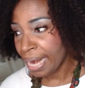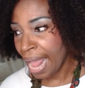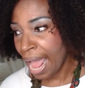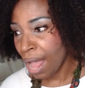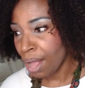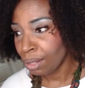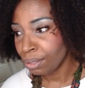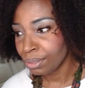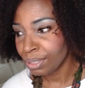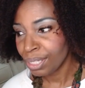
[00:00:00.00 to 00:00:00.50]

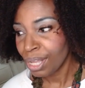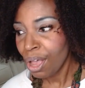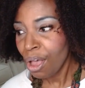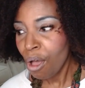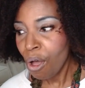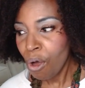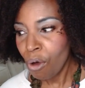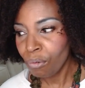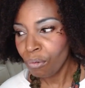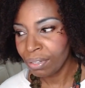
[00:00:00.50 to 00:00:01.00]
out
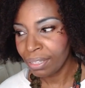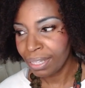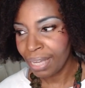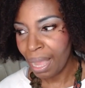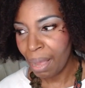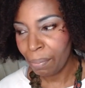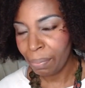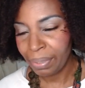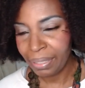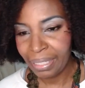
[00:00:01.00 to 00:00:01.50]
over the
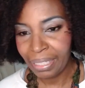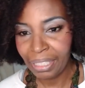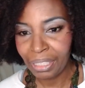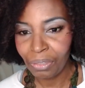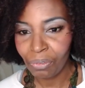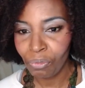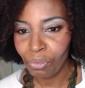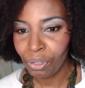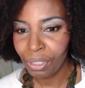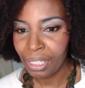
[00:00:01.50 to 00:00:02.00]

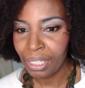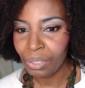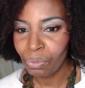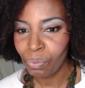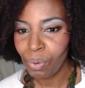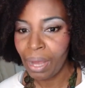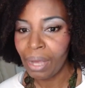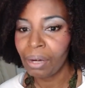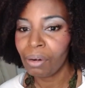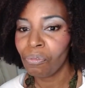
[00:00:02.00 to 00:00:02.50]
competition for this
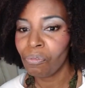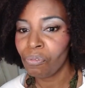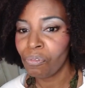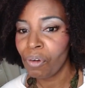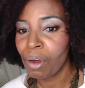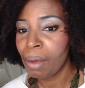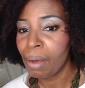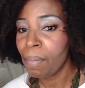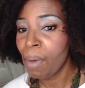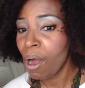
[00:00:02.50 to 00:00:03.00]
round of
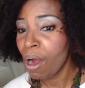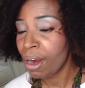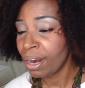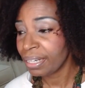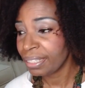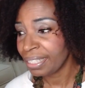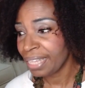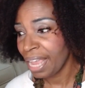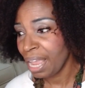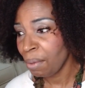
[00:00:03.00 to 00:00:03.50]
From Our
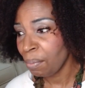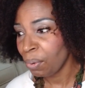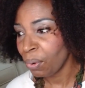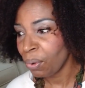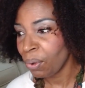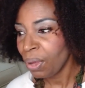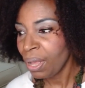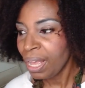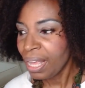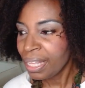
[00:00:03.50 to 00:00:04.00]

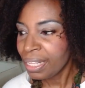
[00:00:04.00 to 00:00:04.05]
Table.